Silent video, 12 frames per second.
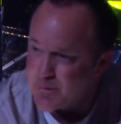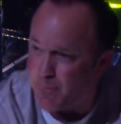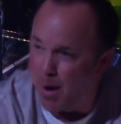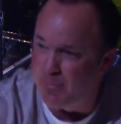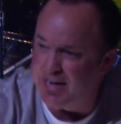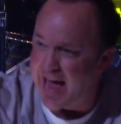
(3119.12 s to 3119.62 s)

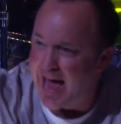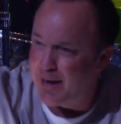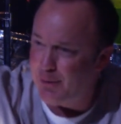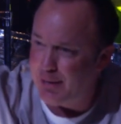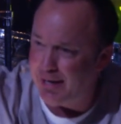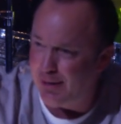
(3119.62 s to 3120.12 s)
mom and dad
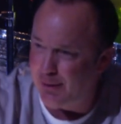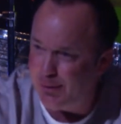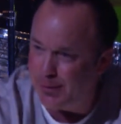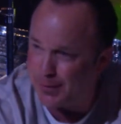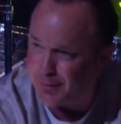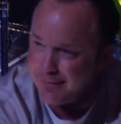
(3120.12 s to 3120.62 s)
are
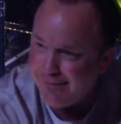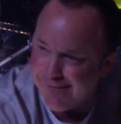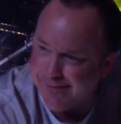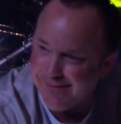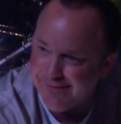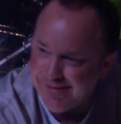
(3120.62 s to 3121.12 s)
here.
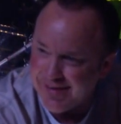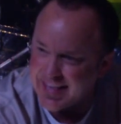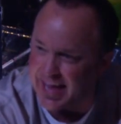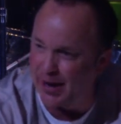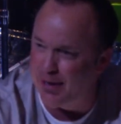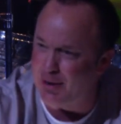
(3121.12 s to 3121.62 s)

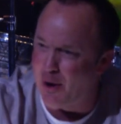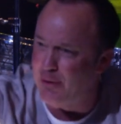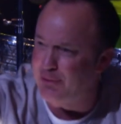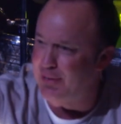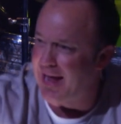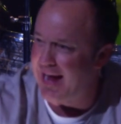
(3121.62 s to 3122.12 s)
Carrying on
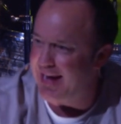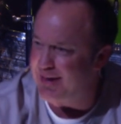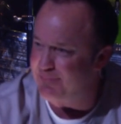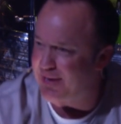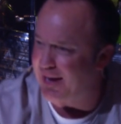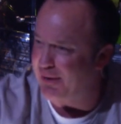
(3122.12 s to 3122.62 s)
your
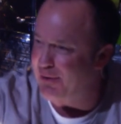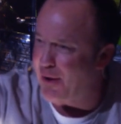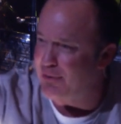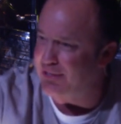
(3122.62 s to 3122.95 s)
name, carrying on